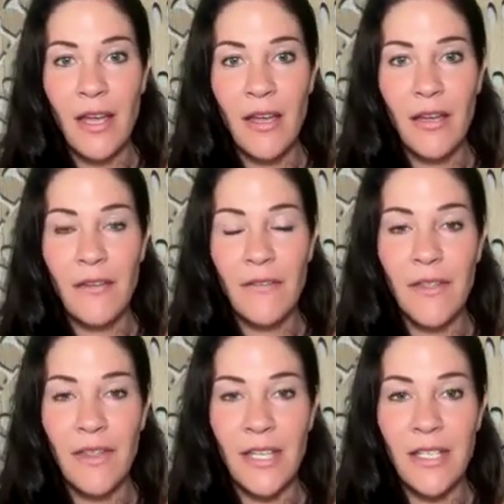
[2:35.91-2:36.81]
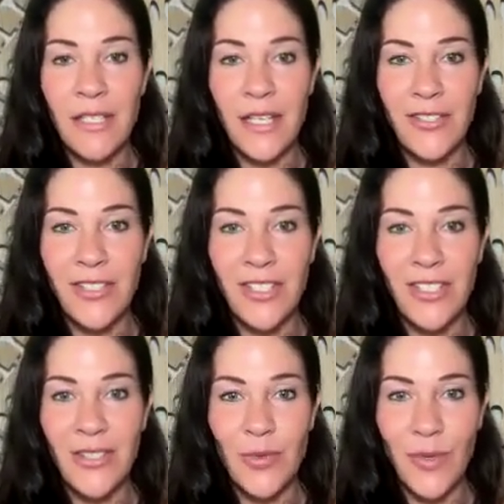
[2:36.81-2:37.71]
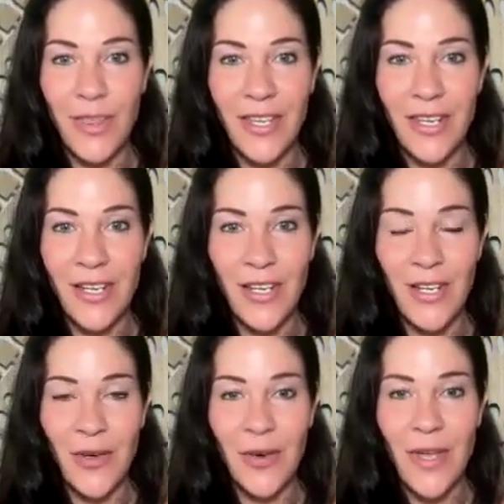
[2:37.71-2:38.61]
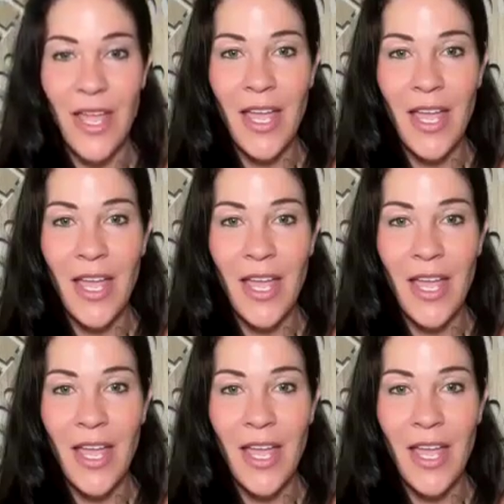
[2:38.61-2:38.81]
of the intelligence within you.